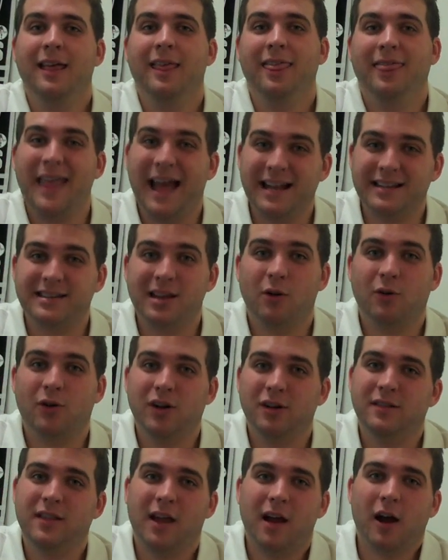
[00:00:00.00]
that's how
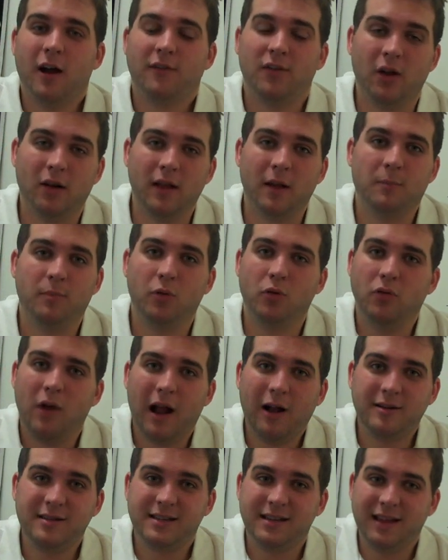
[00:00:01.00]
good they are. If you don't like blue
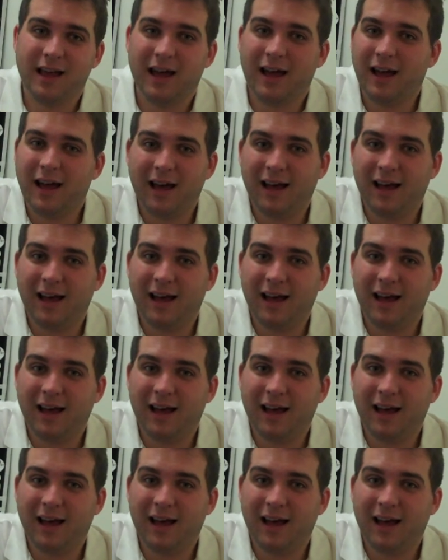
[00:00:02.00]
routes,